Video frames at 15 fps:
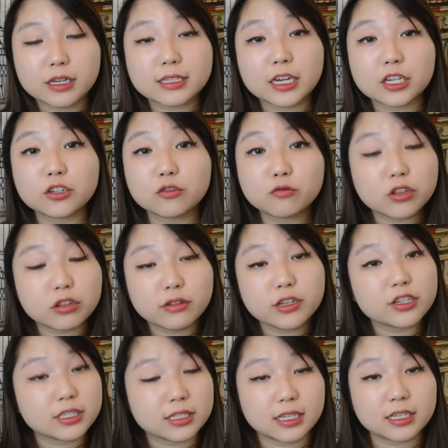It's actually really
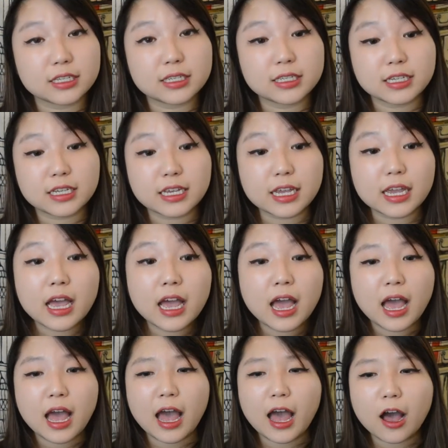interesting to see
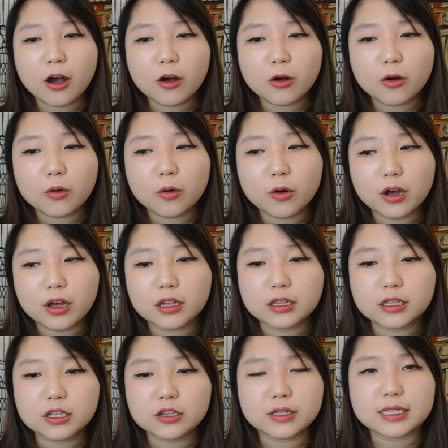how
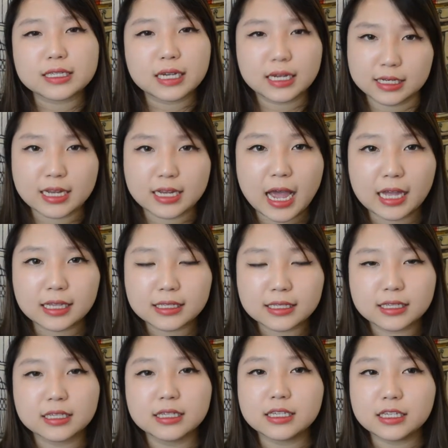you know these
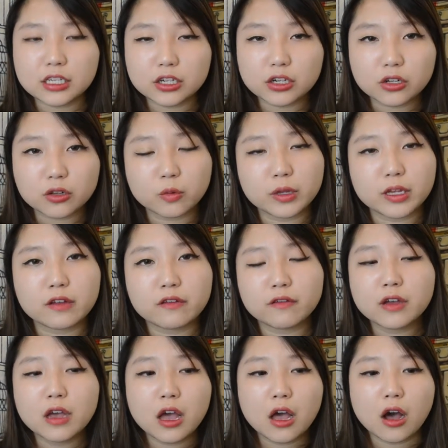cadets deal with
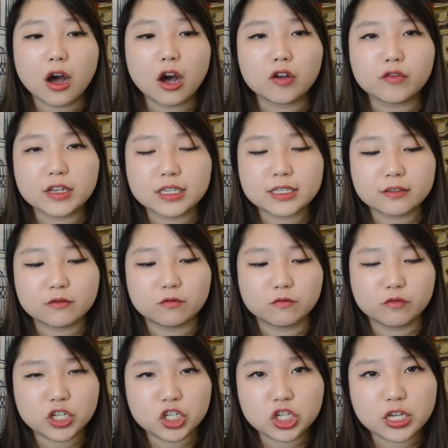all these
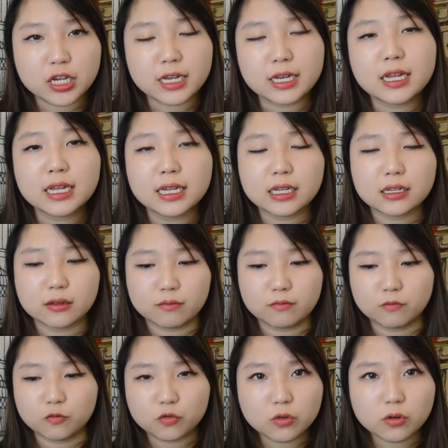rigid
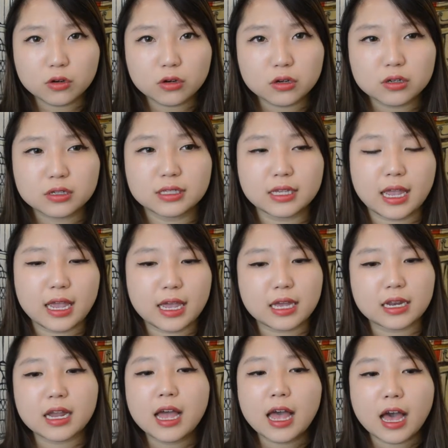rules
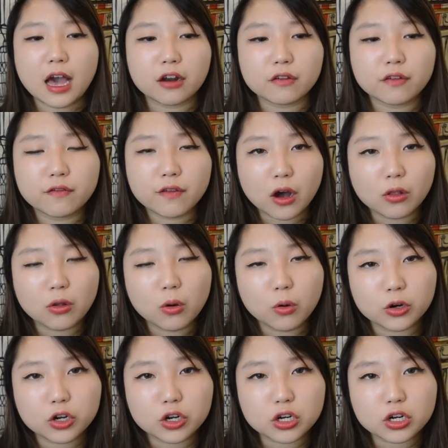and how to follow
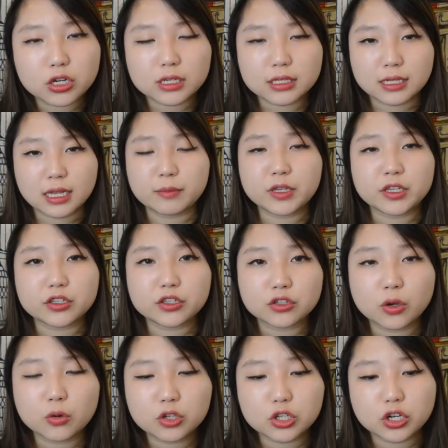orders and be a
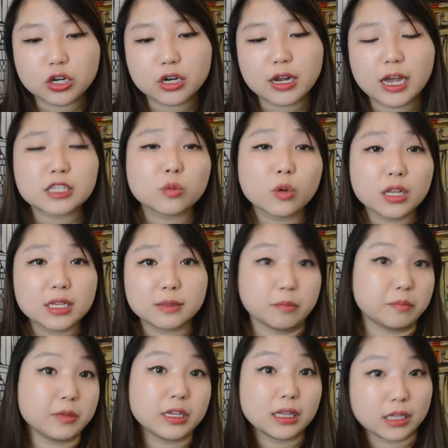soldier as well as
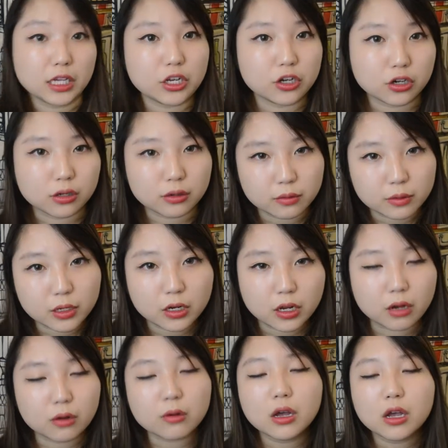be a leader you
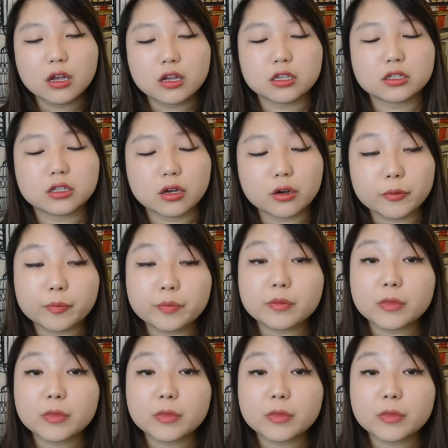know so